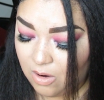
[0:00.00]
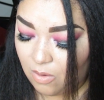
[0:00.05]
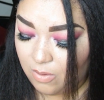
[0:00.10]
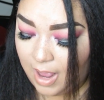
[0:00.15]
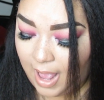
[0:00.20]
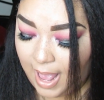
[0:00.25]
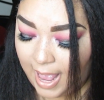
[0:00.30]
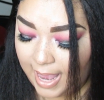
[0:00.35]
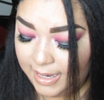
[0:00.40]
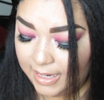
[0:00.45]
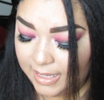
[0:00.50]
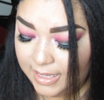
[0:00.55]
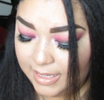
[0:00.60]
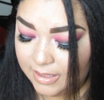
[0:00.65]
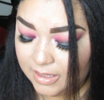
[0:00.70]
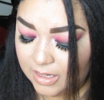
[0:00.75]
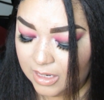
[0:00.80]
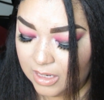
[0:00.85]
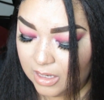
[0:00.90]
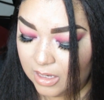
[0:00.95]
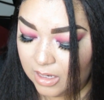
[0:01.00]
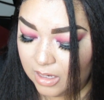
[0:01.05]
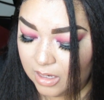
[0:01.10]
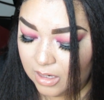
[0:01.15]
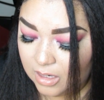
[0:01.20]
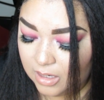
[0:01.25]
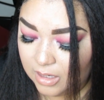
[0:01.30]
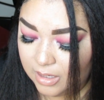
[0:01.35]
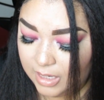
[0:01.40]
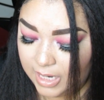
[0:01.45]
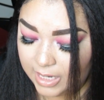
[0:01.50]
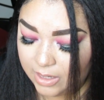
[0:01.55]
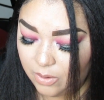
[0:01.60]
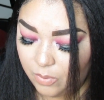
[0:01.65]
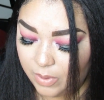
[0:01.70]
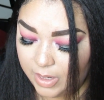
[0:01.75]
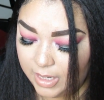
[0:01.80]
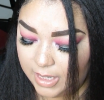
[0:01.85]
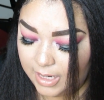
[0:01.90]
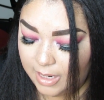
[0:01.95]
OKALAN
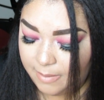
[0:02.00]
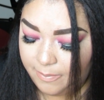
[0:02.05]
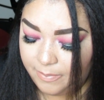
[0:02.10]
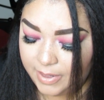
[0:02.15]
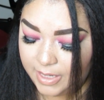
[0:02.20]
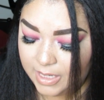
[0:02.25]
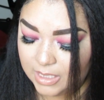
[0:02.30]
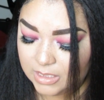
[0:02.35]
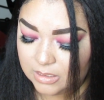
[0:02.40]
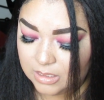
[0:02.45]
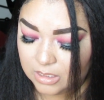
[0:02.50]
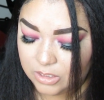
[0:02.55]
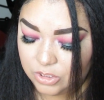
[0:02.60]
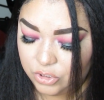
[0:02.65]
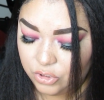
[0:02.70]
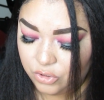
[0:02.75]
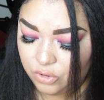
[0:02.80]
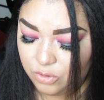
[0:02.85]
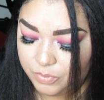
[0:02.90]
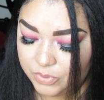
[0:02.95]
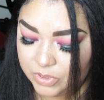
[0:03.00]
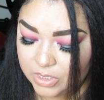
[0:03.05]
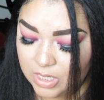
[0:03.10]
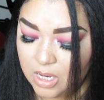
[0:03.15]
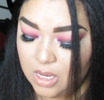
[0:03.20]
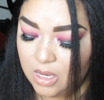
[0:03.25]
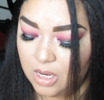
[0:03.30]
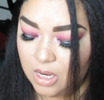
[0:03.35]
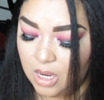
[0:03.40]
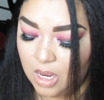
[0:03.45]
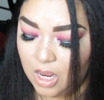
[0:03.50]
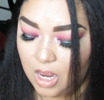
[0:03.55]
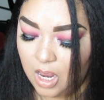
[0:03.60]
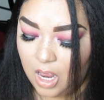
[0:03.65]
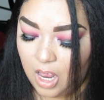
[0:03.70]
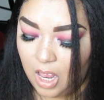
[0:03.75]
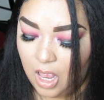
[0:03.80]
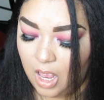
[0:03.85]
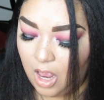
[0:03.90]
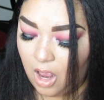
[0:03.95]
liquid lippies, the dupes,
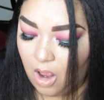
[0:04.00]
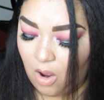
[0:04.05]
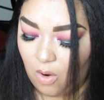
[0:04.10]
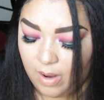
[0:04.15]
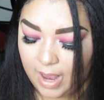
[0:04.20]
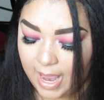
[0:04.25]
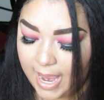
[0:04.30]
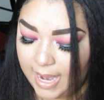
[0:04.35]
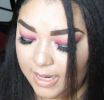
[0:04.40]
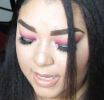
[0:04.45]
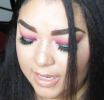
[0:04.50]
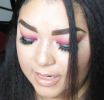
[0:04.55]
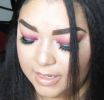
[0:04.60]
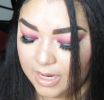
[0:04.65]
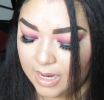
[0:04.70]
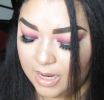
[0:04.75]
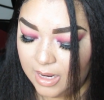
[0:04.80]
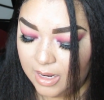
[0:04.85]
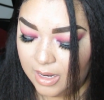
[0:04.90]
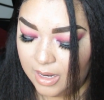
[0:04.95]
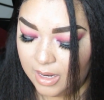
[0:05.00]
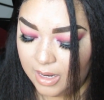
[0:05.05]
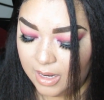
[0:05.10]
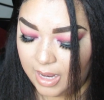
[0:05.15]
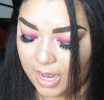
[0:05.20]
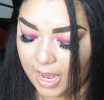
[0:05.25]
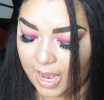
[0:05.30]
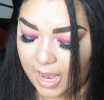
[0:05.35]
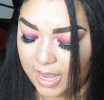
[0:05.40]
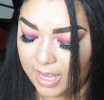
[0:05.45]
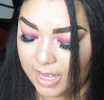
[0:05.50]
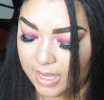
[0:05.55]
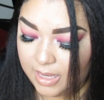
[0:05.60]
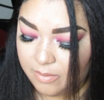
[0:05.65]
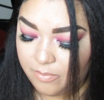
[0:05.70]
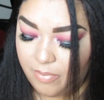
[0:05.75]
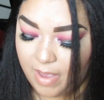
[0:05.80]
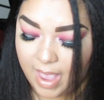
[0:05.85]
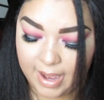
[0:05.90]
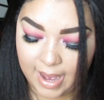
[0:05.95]
OKALAN
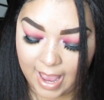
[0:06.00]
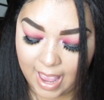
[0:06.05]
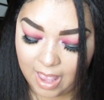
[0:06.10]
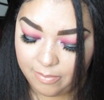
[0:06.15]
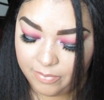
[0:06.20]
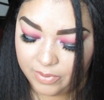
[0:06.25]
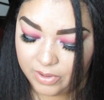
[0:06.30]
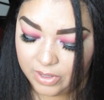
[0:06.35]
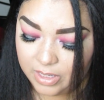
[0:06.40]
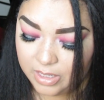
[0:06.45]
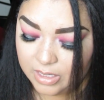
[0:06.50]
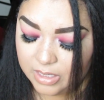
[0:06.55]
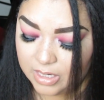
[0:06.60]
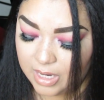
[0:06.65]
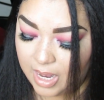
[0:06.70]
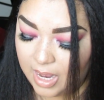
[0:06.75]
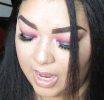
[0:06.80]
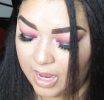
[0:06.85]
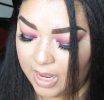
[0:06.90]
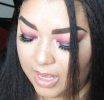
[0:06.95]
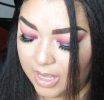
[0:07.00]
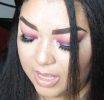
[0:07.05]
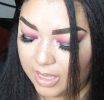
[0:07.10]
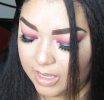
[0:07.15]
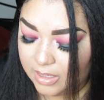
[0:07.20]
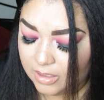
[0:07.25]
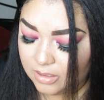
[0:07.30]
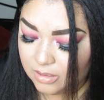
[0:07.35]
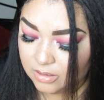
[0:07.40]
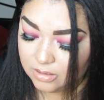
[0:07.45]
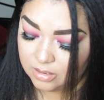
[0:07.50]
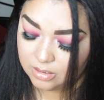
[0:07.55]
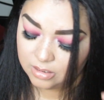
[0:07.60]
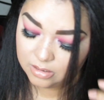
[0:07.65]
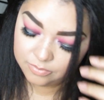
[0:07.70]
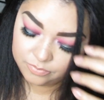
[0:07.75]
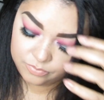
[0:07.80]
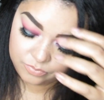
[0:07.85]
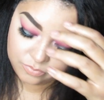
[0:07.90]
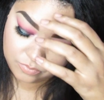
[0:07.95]
and Bad Habit and
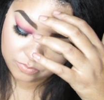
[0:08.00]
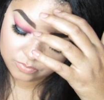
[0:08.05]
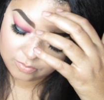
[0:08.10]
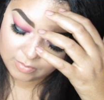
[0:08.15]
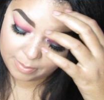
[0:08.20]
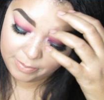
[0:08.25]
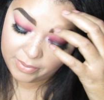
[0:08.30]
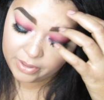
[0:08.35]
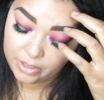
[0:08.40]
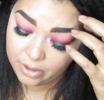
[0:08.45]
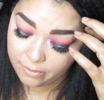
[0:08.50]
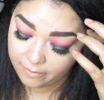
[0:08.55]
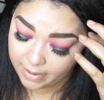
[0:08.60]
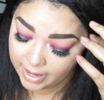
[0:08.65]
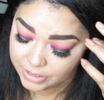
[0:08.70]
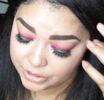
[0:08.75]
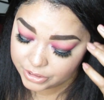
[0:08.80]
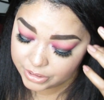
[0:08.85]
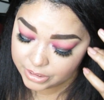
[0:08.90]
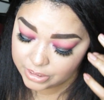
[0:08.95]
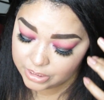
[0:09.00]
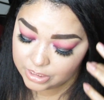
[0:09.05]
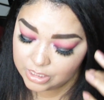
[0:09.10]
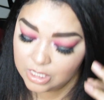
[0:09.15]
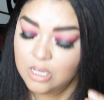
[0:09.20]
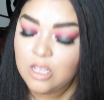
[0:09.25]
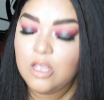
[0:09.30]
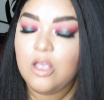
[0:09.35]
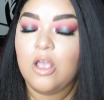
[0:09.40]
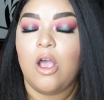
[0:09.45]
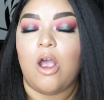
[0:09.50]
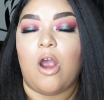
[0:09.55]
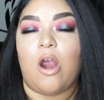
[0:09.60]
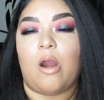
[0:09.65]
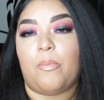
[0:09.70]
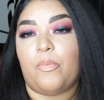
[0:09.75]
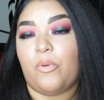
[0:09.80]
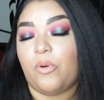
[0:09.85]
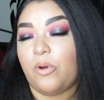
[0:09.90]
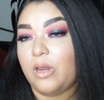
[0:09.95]
Beauty Creations
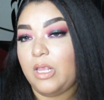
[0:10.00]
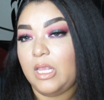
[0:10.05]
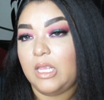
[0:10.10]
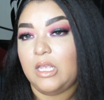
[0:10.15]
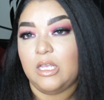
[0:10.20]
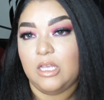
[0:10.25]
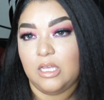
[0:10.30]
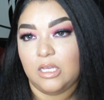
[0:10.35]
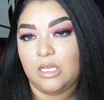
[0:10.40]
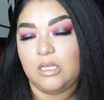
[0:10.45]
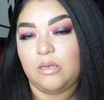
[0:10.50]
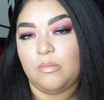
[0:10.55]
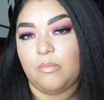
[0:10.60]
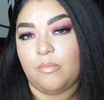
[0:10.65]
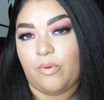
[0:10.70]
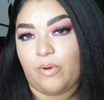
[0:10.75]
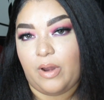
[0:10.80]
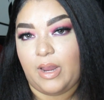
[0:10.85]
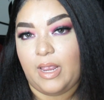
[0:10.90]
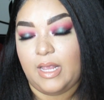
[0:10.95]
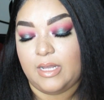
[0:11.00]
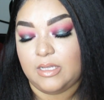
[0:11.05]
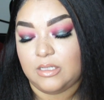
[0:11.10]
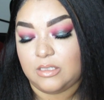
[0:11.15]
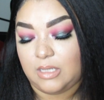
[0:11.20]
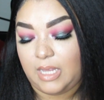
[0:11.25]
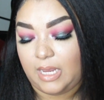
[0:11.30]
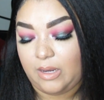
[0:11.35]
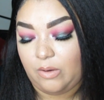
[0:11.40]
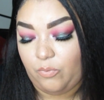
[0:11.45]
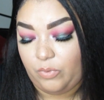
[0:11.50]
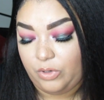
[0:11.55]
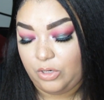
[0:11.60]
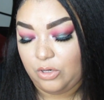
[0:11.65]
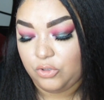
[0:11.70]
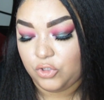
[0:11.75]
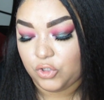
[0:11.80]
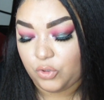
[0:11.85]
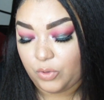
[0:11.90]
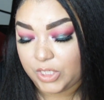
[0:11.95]
are pretty good brands, like when
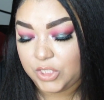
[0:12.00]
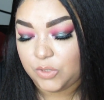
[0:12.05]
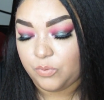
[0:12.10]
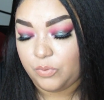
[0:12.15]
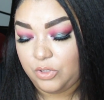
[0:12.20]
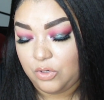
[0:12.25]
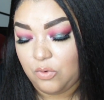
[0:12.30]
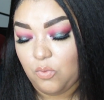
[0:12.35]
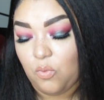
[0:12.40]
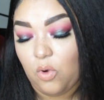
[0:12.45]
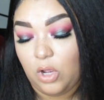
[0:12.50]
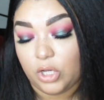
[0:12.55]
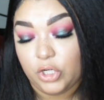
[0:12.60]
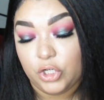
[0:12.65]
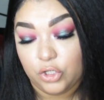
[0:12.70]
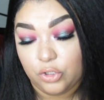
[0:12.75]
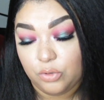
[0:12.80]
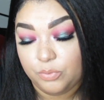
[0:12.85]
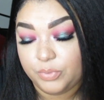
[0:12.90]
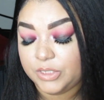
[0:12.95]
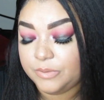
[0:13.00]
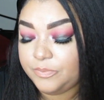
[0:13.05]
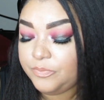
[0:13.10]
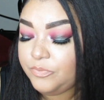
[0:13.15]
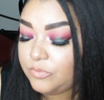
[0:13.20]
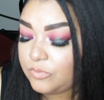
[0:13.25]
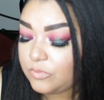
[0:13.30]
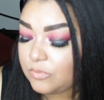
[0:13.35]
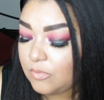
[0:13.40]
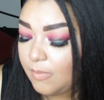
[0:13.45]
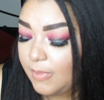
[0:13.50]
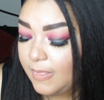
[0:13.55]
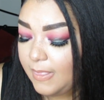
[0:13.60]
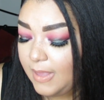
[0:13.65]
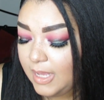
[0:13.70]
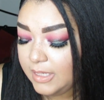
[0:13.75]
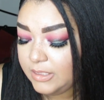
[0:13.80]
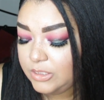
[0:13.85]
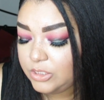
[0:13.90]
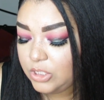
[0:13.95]
you trust, when you want dupes.
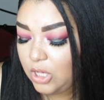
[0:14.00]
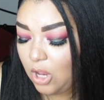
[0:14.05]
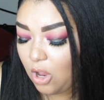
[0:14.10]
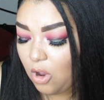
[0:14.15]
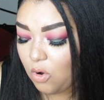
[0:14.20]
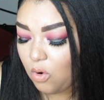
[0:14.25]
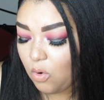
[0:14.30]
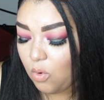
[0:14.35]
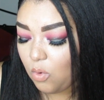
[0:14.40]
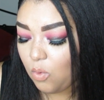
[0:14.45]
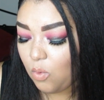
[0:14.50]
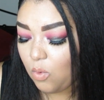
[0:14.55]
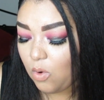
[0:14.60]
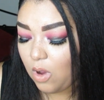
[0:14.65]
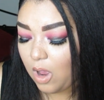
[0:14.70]
So